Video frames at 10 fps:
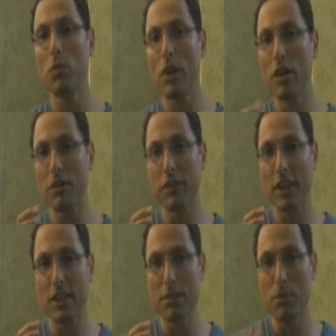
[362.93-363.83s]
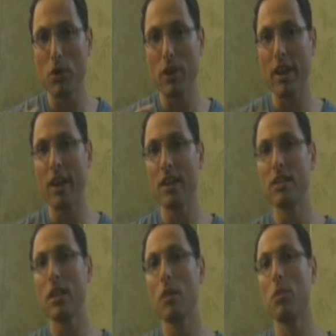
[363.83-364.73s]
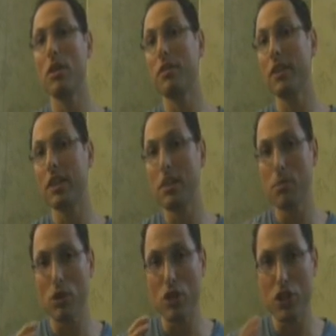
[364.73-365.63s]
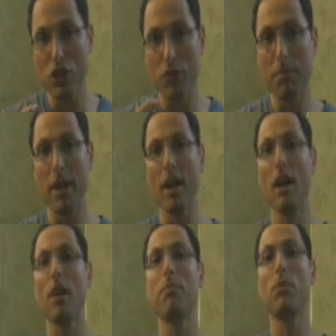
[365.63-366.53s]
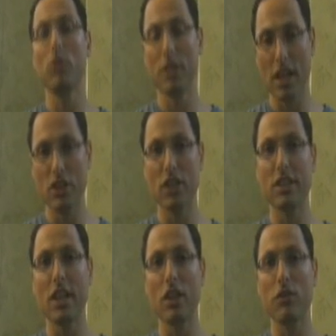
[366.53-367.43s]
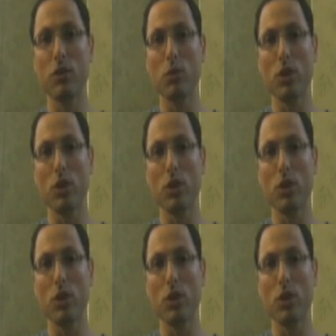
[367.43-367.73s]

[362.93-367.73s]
where your flexibility is, where your flexibility should be. I'm Paul Zajac, thank you for